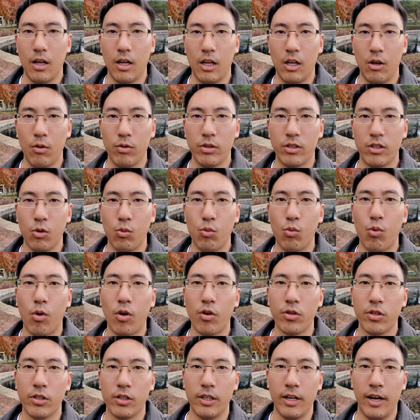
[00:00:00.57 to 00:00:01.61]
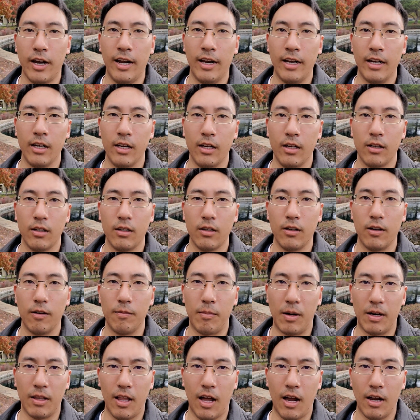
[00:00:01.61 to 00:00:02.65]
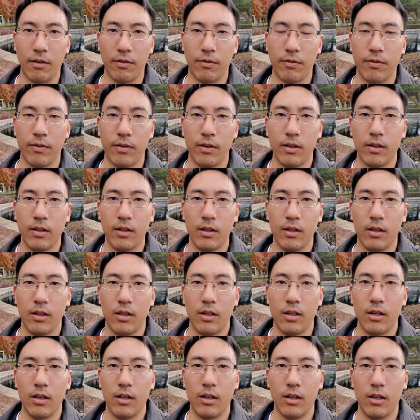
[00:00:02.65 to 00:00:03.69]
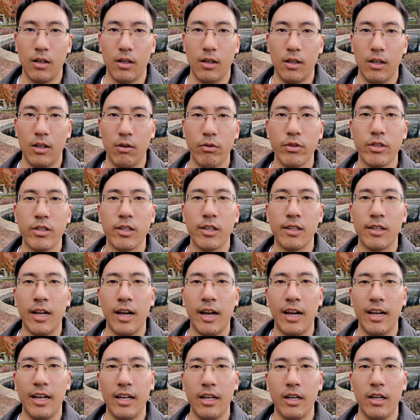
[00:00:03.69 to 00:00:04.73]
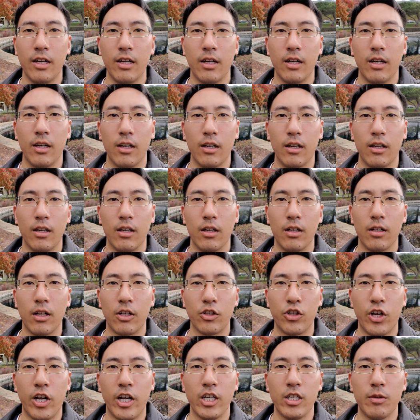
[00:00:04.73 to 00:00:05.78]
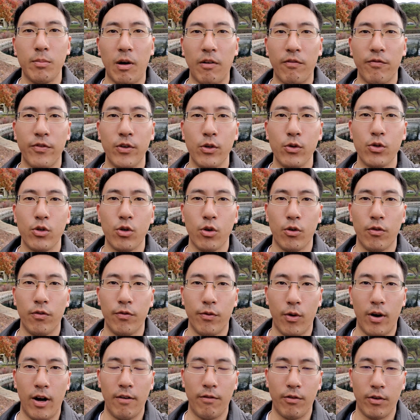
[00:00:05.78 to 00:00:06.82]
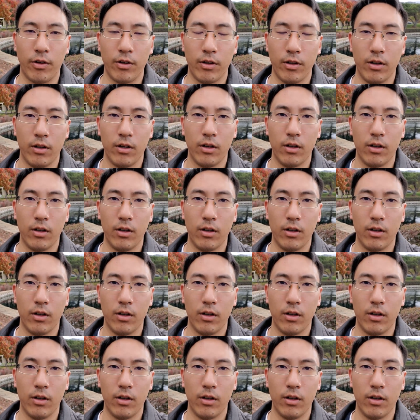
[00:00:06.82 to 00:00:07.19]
It was the worst day of my life. It was a day that changed my future forever.